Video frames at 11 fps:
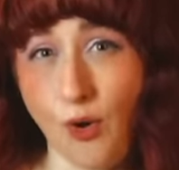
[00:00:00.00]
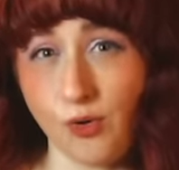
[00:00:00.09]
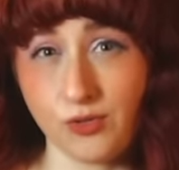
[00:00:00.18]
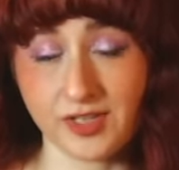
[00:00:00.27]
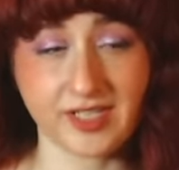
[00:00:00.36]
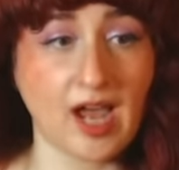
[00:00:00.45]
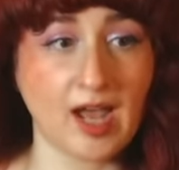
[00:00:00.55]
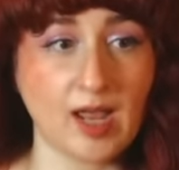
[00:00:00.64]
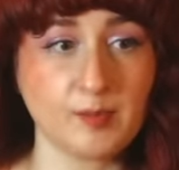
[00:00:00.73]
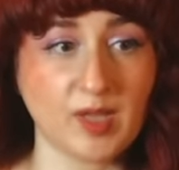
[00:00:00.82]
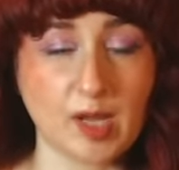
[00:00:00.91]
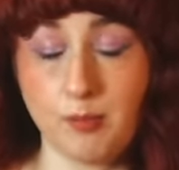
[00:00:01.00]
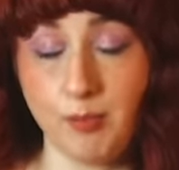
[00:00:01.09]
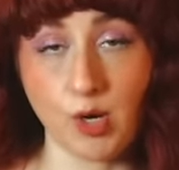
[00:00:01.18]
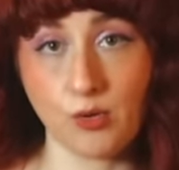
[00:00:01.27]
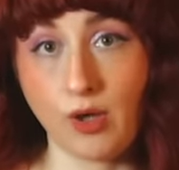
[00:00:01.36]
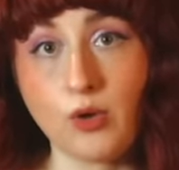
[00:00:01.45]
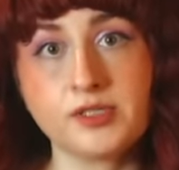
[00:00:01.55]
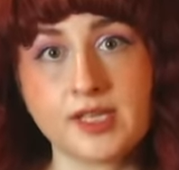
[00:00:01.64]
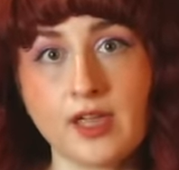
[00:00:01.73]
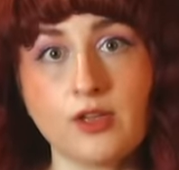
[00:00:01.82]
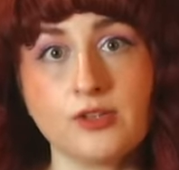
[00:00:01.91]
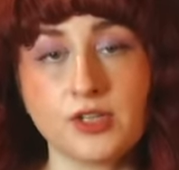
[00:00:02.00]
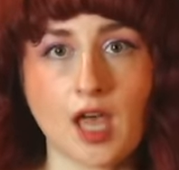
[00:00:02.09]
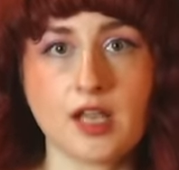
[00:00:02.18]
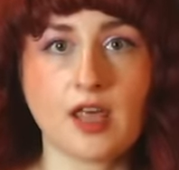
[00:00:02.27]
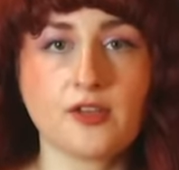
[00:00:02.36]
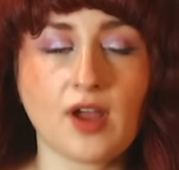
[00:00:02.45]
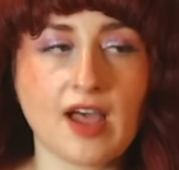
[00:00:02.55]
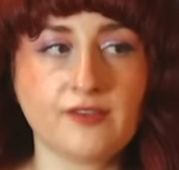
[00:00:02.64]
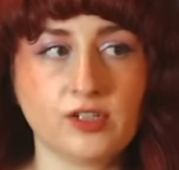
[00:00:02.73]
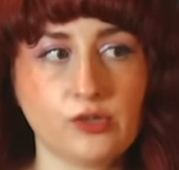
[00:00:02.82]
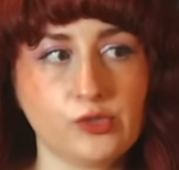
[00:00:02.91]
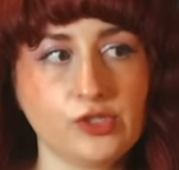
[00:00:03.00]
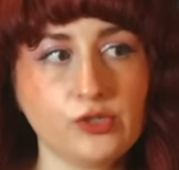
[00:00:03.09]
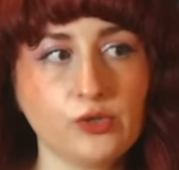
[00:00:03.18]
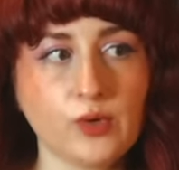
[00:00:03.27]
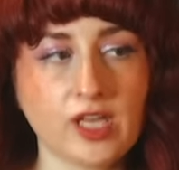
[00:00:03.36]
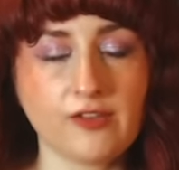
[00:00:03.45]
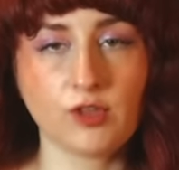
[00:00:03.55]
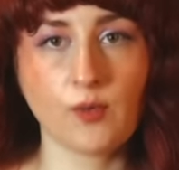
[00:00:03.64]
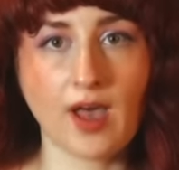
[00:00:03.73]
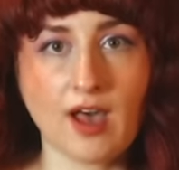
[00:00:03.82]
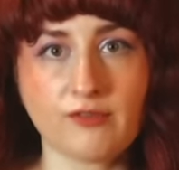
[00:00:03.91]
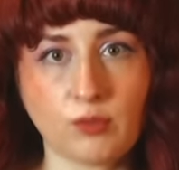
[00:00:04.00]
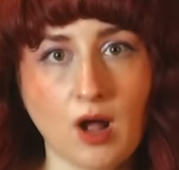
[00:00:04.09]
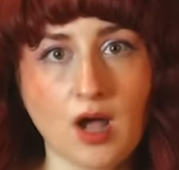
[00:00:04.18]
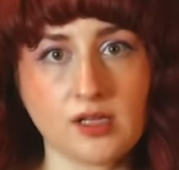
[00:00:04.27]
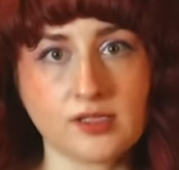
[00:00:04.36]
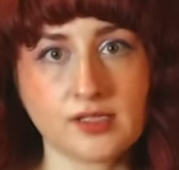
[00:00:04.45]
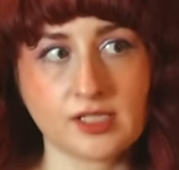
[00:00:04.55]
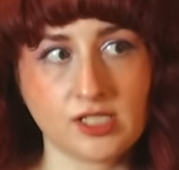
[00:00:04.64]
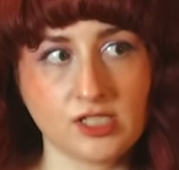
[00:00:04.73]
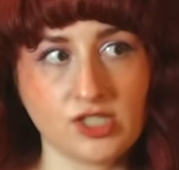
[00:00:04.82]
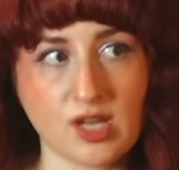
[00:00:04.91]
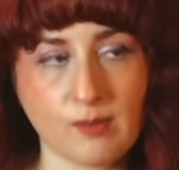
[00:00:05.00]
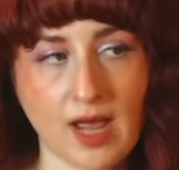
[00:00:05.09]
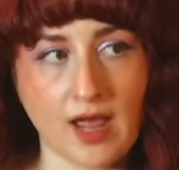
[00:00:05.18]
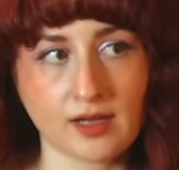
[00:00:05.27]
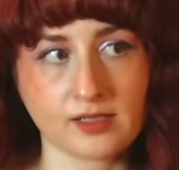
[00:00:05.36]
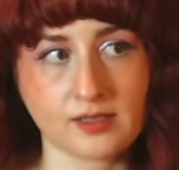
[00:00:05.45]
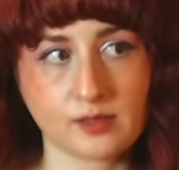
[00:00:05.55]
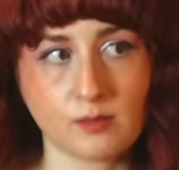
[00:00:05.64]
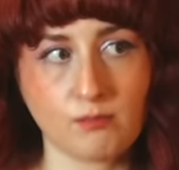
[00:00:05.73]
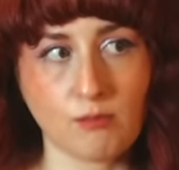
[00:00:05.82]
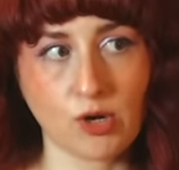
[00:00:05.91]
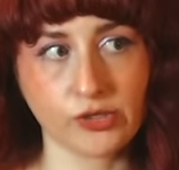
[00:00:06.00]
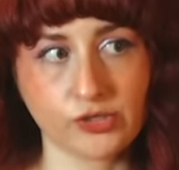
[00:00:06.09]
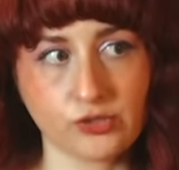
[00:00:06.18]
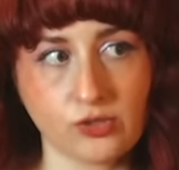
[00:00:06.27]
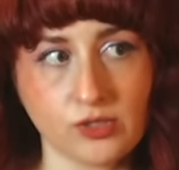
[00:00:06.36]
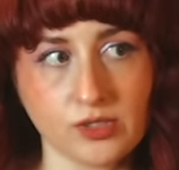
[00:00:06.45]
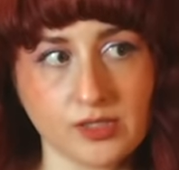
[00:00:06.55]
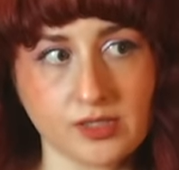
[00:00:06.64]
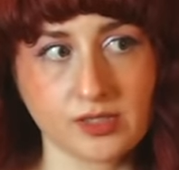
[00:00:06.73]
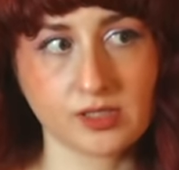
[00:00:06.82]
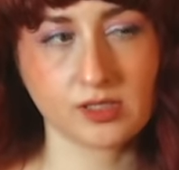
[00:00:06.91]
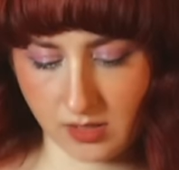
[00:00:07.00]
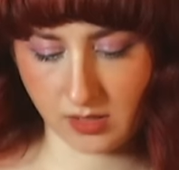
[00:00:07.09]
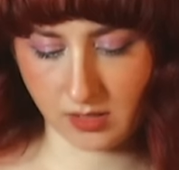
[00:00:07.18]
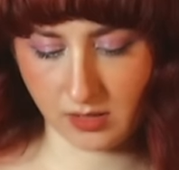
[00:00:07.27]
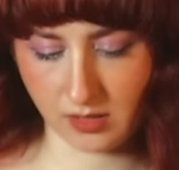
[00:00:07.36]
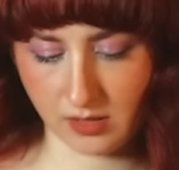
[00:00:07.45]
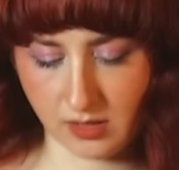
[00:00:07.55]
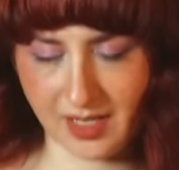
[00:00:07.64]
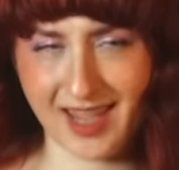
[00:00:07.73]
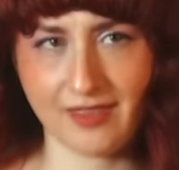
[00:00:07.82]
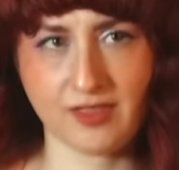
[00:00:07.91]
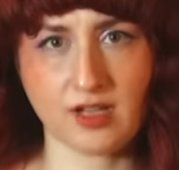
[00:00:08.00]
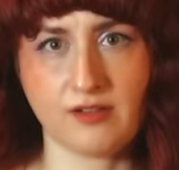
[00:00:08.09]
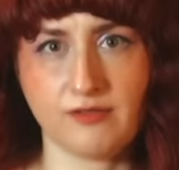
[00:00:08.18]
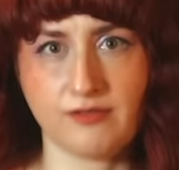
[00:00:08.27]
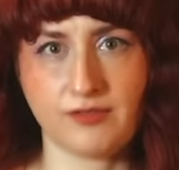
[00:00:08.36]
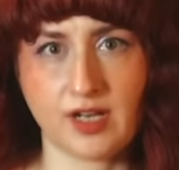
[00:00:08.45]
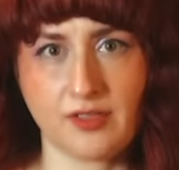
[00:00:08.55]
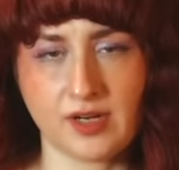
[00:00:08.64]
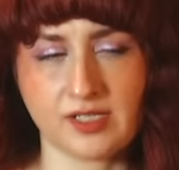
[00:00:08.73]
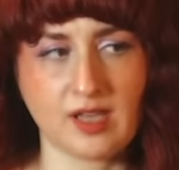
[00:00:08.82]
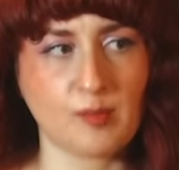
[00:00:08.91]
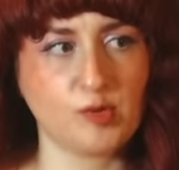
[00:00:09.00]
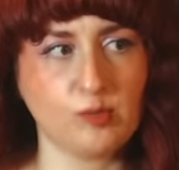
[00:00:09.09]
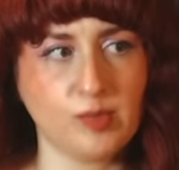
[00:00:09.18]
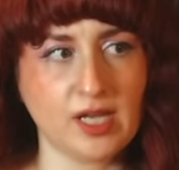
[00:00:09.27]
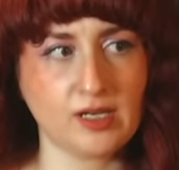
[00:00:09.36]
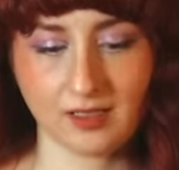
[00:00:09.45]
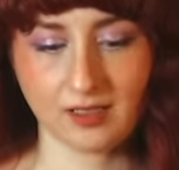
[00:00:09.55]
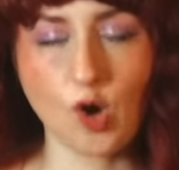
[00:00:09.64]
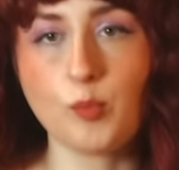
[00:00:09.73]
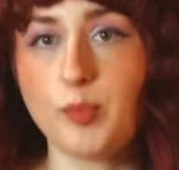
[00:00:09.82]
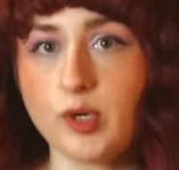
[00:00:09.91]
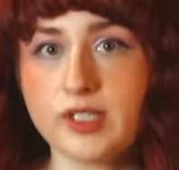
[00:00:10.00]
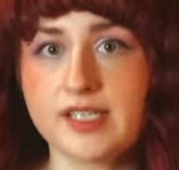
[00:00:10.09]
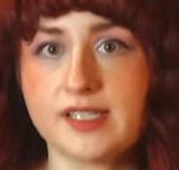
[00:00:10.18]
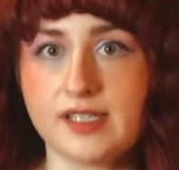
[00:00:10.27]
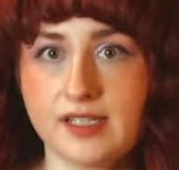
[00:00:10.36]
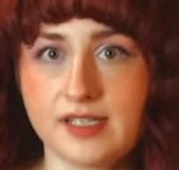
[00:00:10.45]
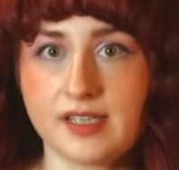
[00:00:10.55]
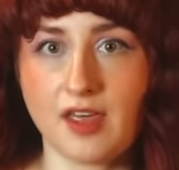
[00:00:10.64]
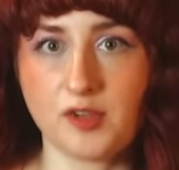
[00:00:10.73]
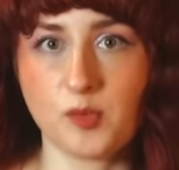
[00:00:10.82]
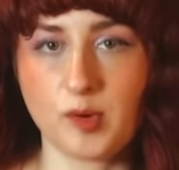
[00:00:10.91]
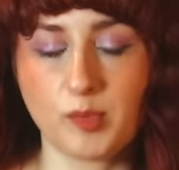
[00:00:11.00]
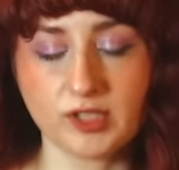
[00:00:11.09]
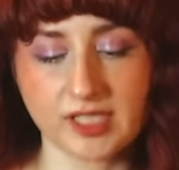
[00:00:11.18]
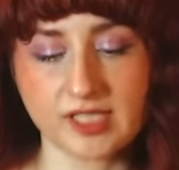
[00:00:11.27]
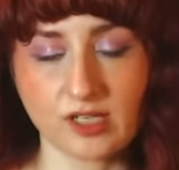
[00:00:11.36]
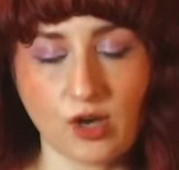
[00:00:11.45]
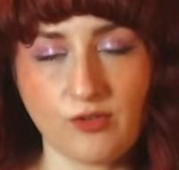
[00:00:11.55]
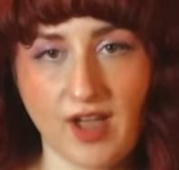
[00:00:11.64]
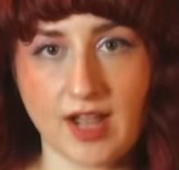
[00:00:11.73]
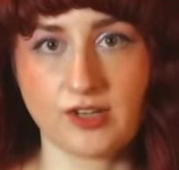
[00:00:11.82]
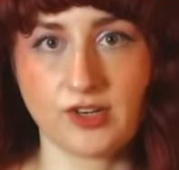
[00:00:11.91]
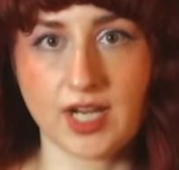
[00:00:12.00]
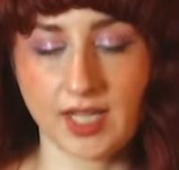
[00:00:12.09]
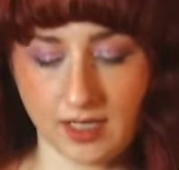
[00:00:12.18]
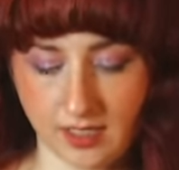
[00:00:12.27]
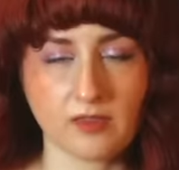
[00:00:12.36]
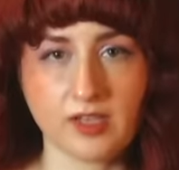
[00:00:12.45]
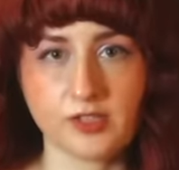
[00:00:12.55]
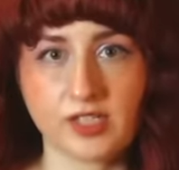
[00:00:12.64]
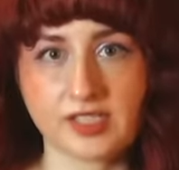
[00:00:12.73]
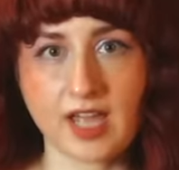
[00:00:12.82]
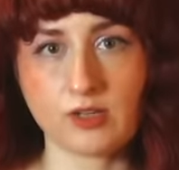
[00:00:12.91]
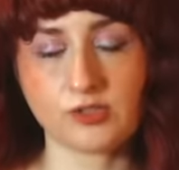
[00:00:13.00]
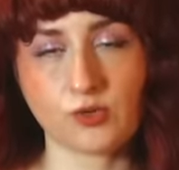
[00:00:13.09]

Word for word: all the time, like BOGO sales. Another avenue too, if you have Ross, TJ Max, Marshalls, I can't think of another example, but oh, Burlington is another one, Burlington Coat Factory. These are discount